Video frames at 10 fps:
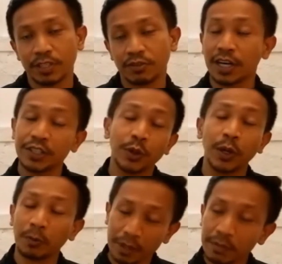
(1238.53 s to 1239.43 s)
We try
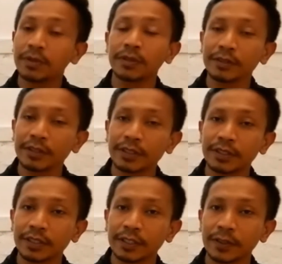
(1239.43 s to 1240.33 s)
to help people.
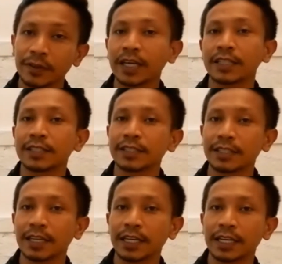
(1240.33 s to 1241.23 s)

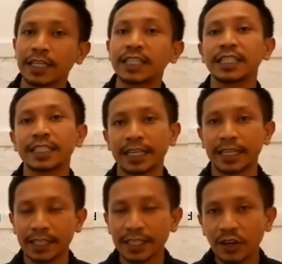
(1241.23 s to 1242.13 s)
That's
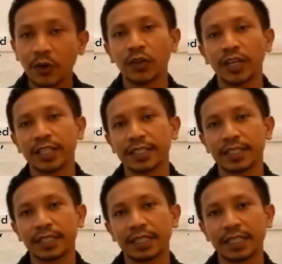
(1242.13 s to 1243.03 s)
indicated, or that
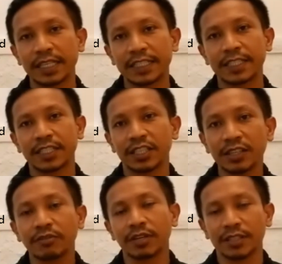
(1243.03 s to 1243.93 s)
is
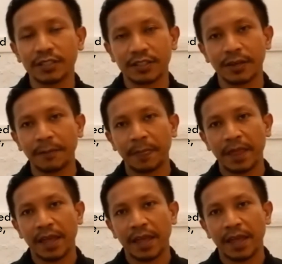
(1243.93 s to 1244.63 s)
categorized